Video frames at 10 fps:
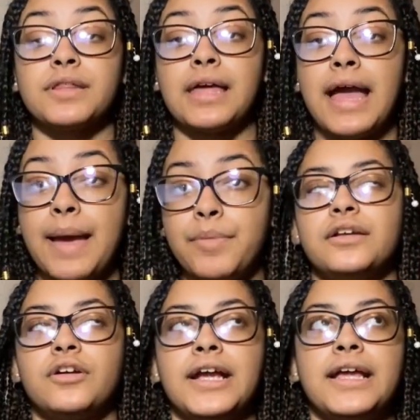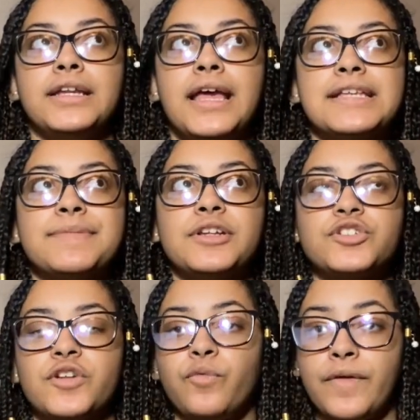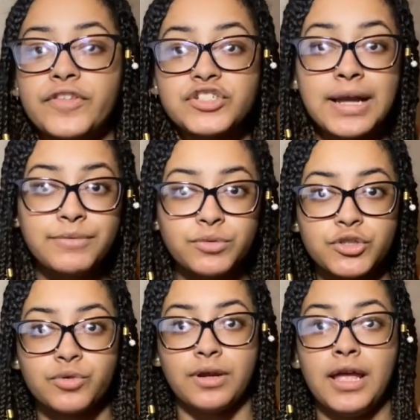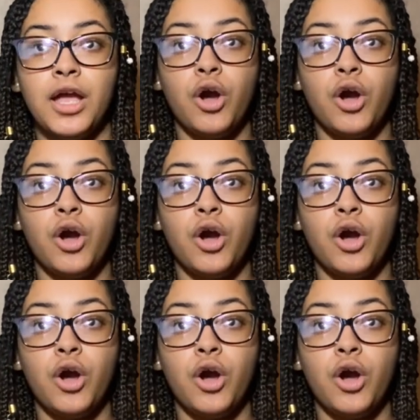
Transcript: that happened or an explanation of why this chapter was short,